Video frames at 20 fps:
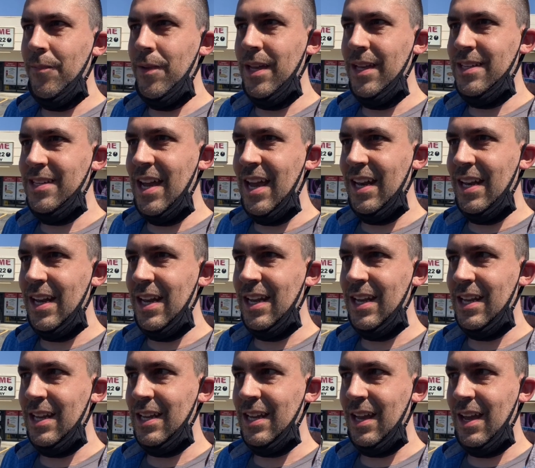be a 10
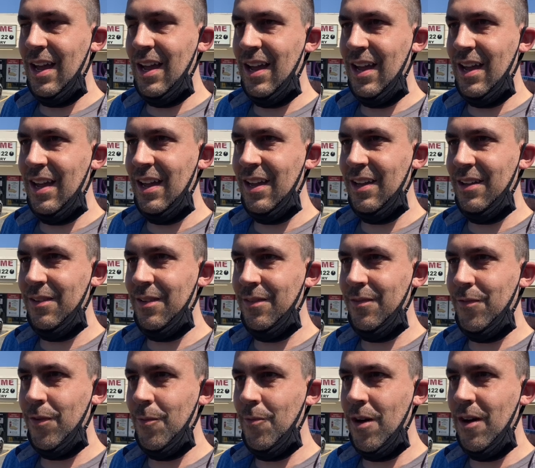uh,
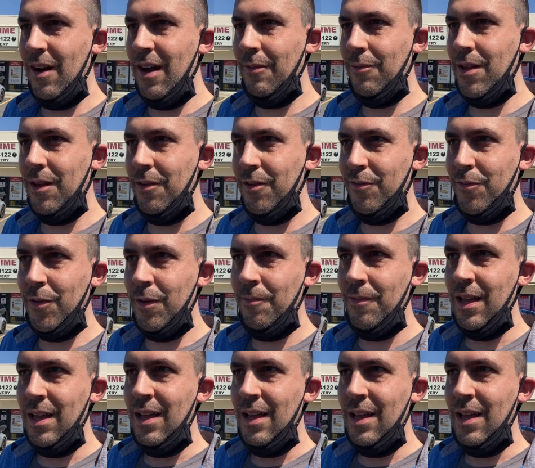from where I'm coming from.